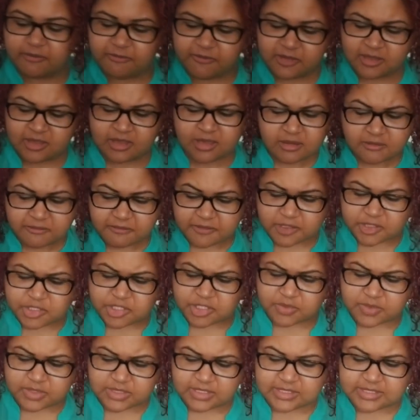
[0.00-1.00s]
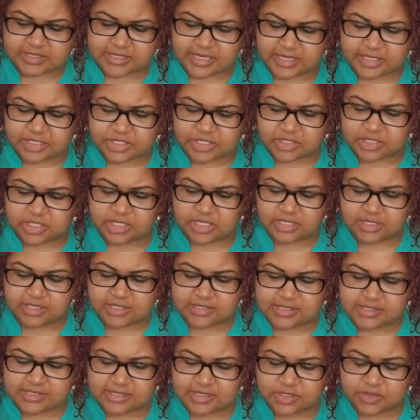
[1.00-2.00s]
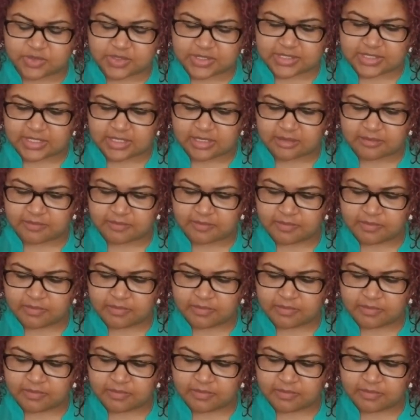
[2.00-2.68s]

I'm feeling confusion with this, actually. This is interesting.